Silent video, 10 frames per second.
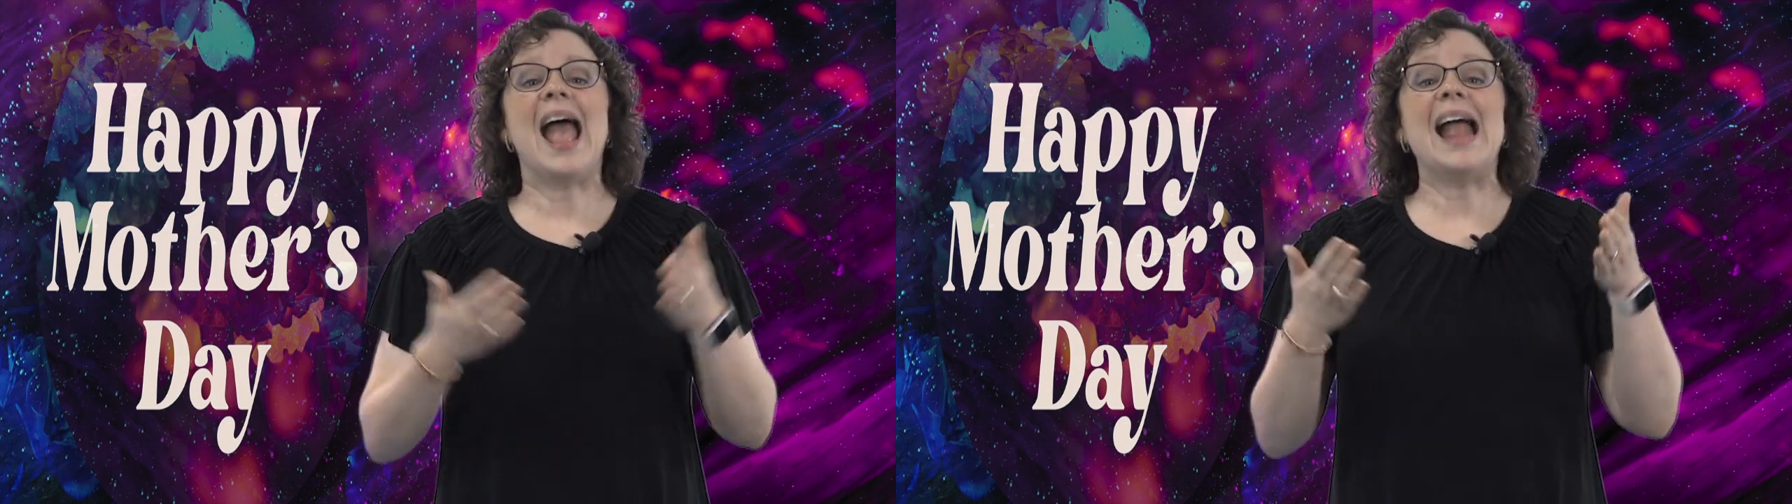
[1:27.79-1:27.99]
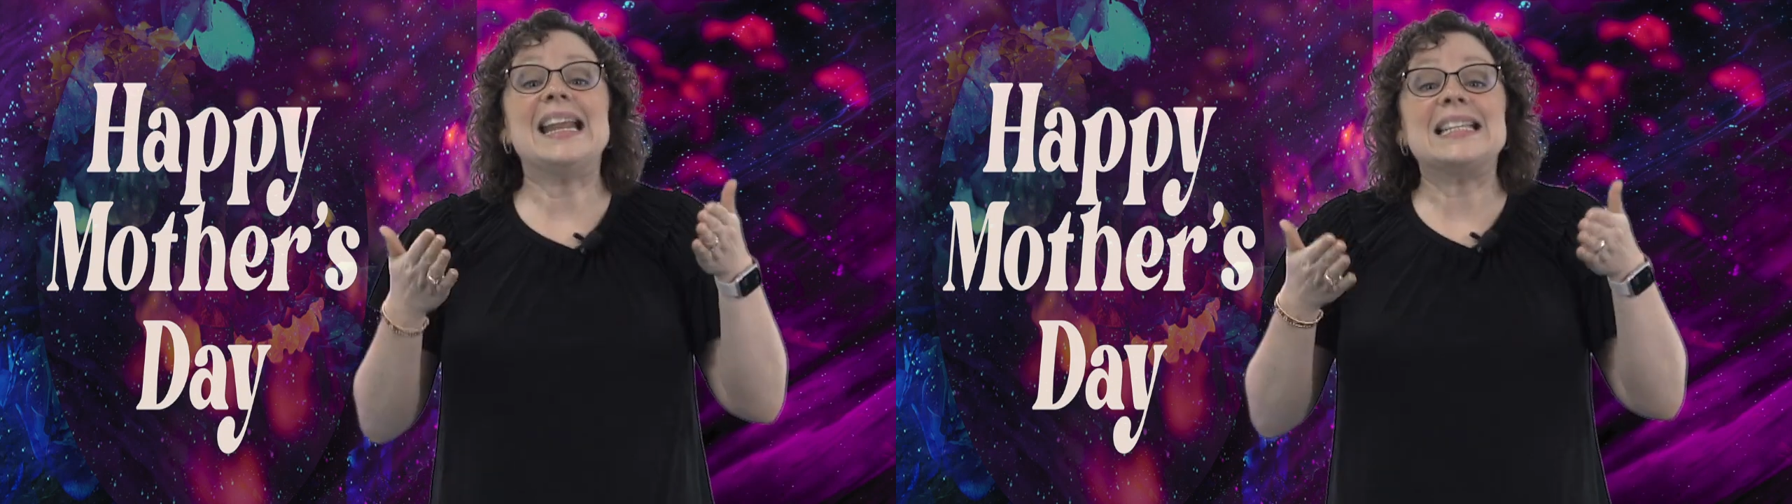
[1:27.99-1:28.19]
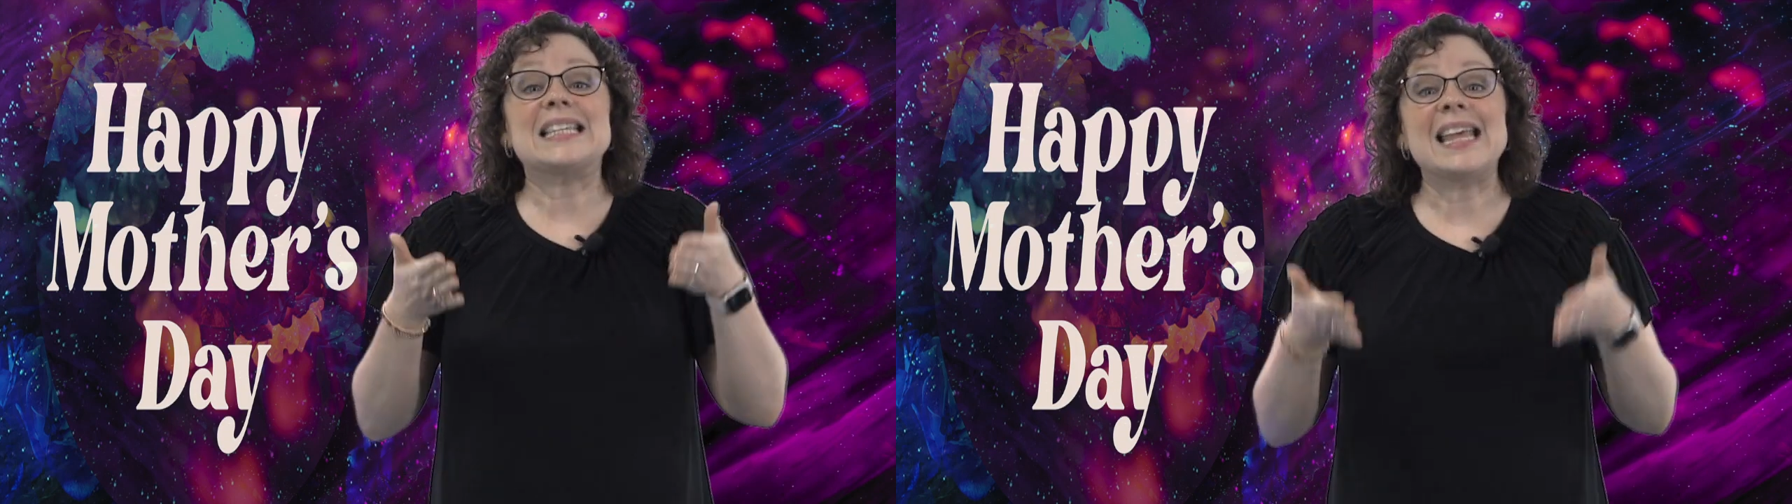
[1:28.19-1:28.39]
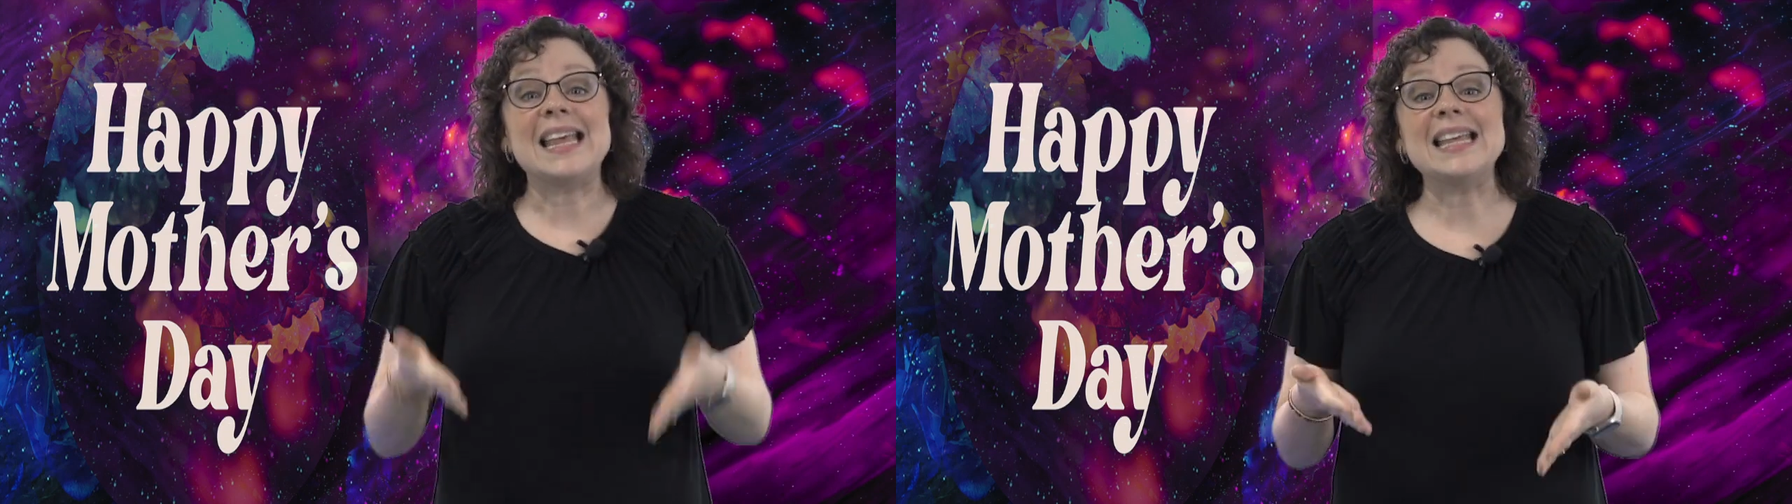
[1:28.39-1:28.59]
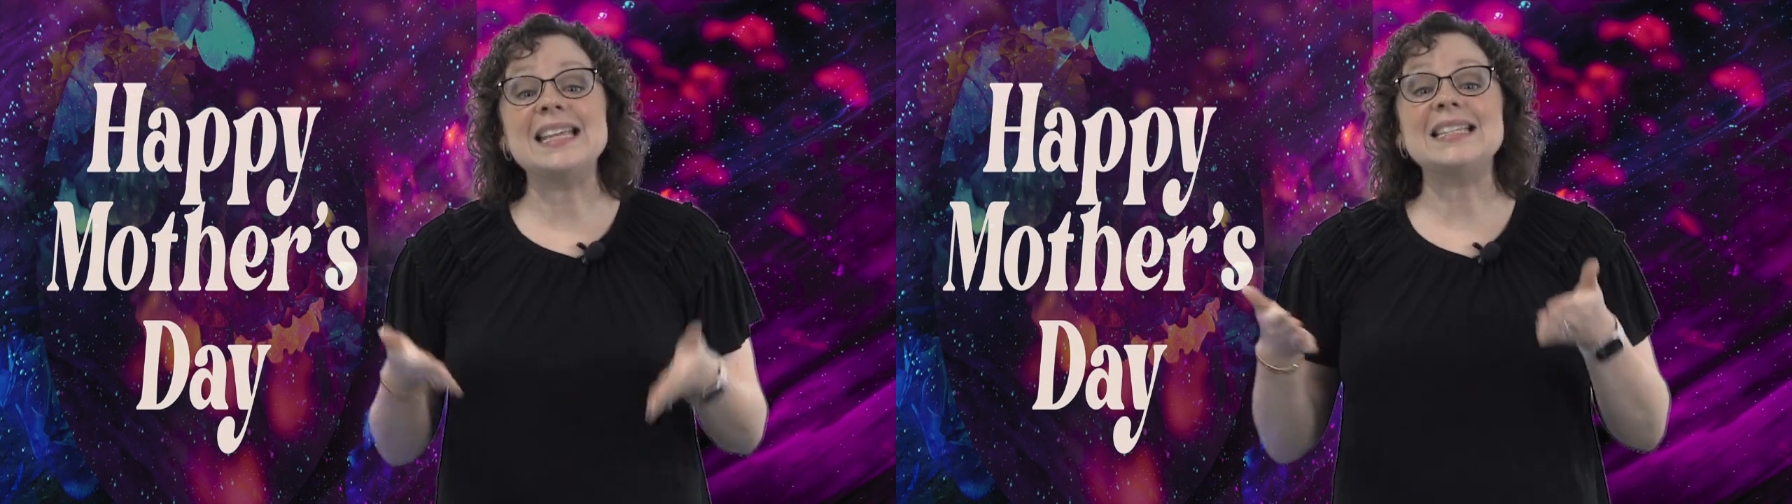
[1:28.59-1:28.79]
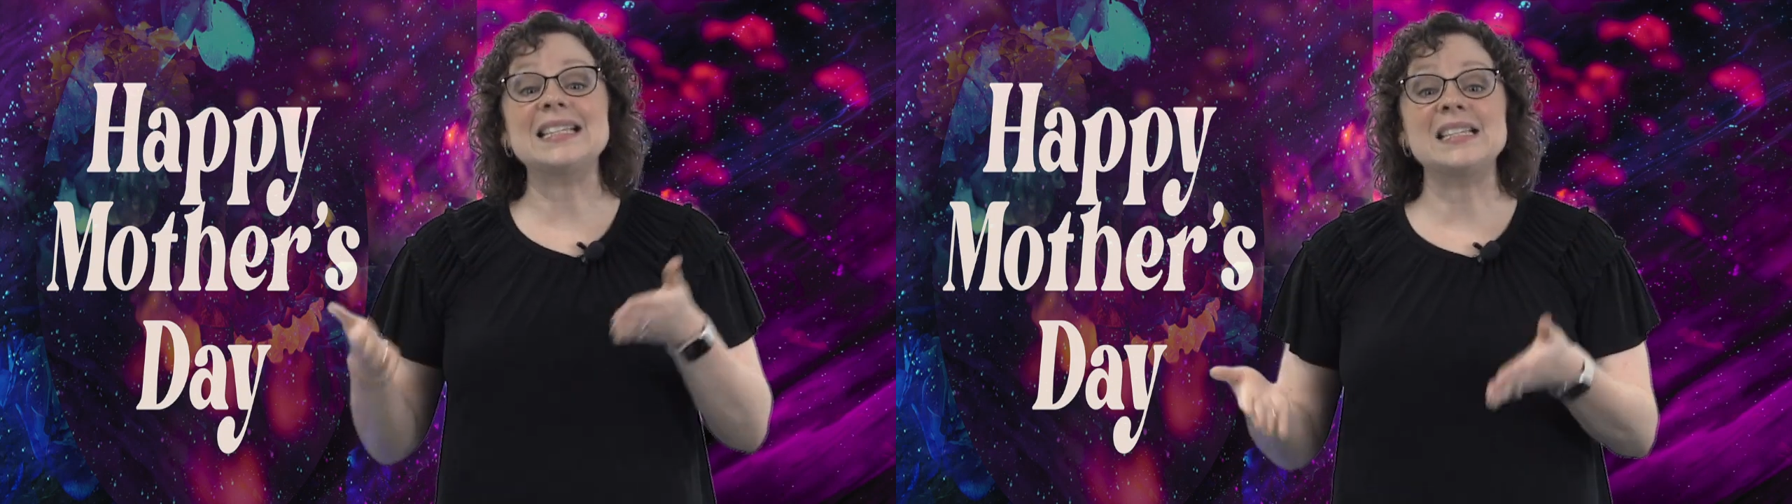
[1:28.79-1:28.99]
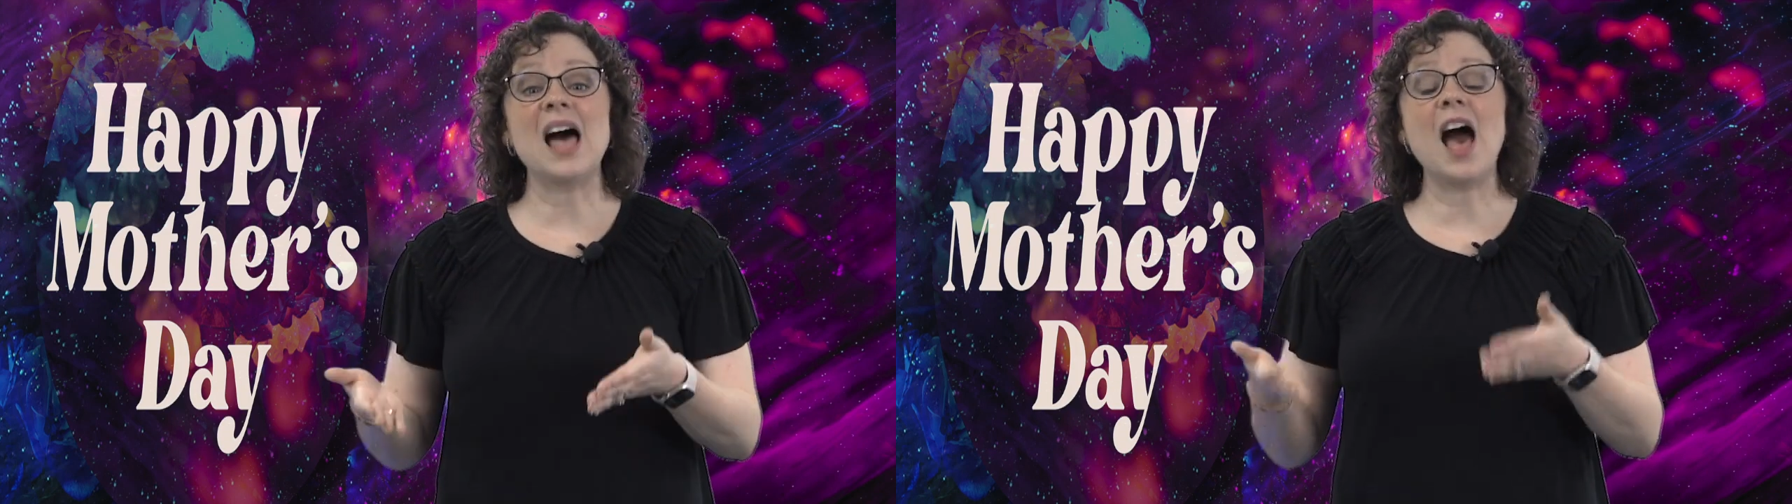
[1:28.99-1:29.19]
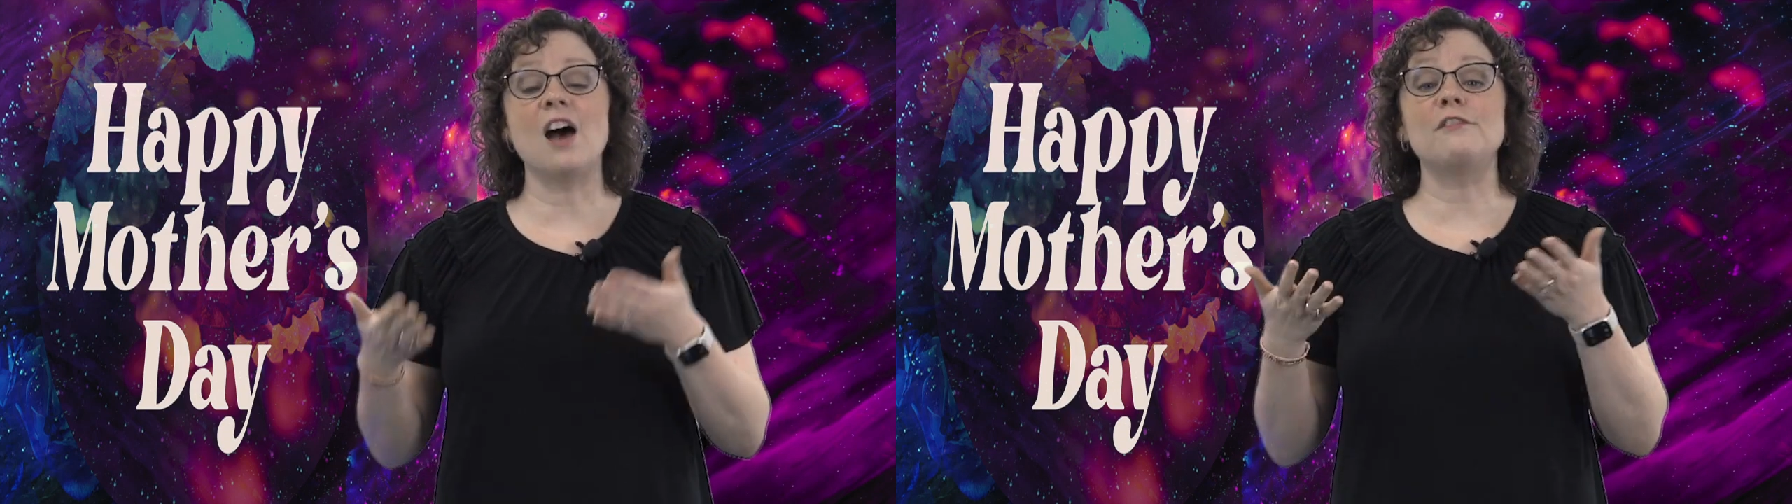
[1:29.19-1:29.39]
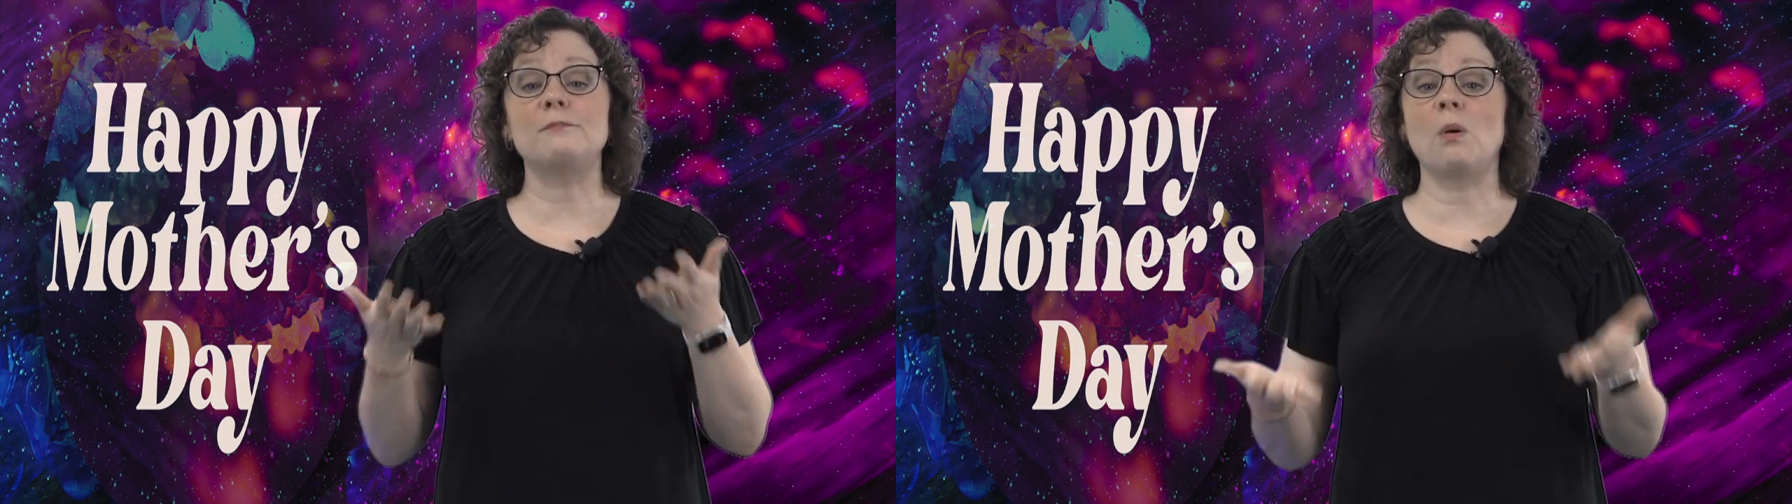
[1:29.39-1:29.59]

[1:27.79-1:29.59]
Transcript: and it's His love